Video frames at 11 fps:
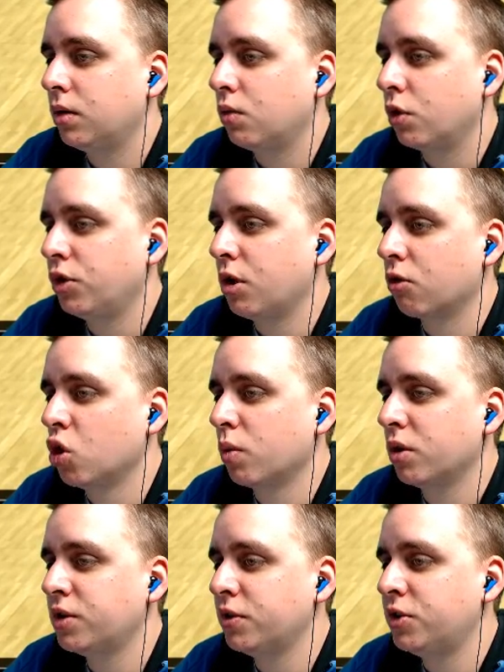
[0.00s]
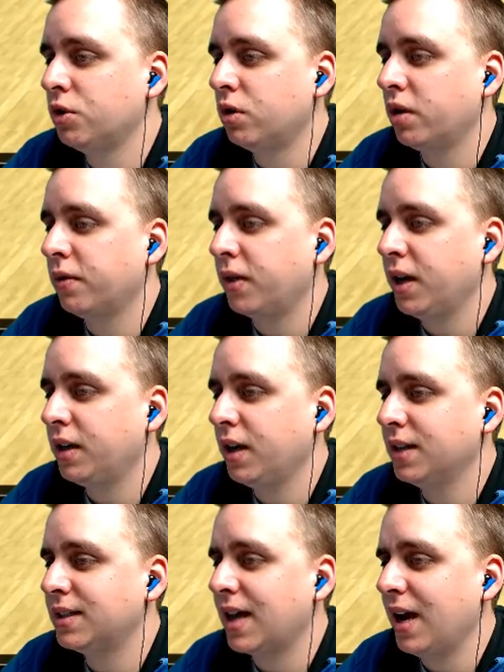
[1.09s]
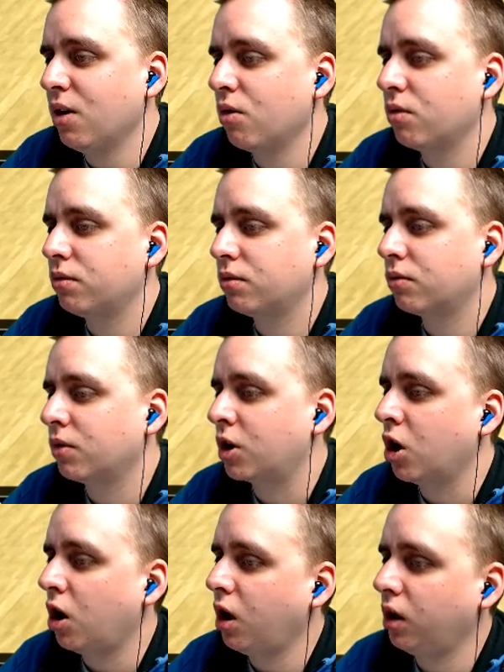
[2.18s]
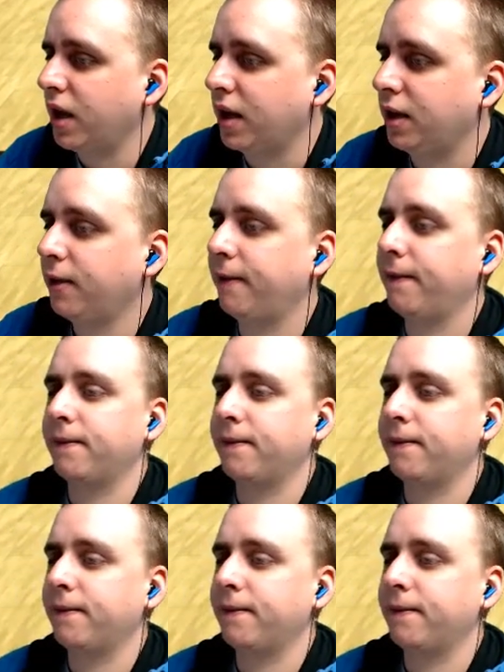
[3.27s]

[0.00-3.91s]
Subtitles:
Weren't there rumors of Sue to the Vikings? I don't recall any.